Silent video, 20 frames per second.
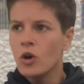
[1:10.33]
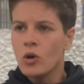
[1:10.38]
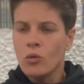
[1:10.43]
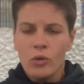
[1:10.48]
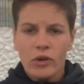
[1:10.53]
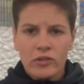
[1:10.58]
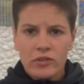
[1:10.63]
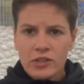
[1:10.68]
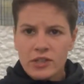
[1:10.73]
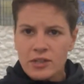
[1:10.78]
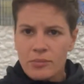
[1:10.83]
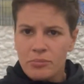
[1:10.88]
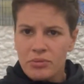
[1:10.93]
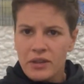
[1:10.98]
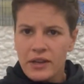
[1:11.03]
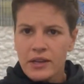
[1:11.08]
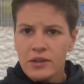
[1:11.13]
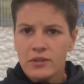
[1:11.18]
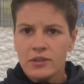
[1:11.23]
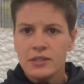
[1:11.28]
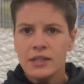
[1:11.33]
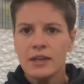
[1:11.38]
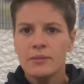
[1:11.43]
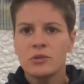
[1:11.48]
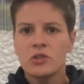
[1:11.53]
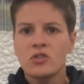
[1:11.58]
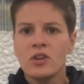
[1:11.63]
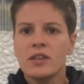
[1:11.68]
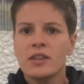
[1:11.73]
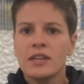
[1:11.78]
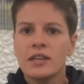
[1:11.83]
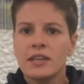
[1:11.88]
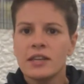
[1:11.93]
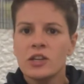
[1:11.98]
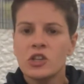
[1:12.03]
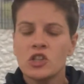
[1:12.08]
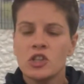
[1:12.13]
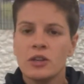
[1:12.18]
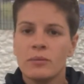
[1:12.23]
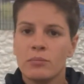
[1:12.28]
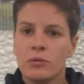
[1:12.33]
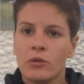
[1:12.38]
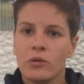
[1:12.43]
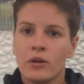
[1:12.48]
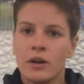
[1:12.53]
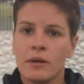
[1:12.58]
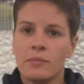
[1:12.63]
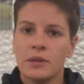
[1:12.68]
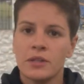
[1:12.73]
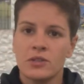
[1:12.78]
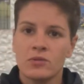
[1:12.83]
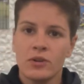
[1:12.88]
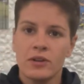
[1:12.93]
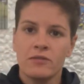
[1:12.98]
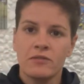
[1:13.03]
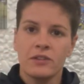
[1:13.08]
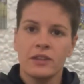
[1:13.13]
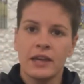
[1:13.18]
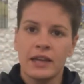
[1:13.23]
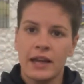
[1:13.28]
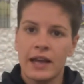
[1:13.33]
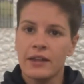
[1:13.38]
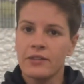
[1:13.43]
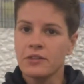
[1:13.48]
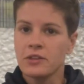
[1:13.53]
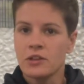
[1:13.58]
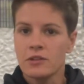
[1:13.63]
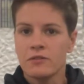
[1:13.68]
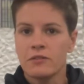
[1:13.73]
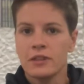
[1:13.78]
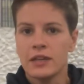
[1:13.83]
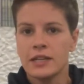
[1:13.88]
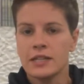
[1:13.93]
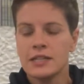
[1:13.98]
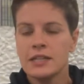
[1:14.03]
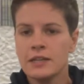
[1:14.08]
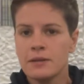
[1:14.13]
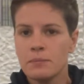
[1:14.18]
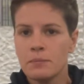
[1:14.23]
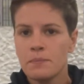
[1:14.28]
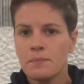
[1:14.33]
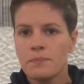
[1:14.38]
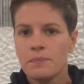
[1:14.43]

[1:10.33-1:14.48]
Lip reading: or whether it's a plain old damn strength and conditioning program that's written for that athlete or for that team.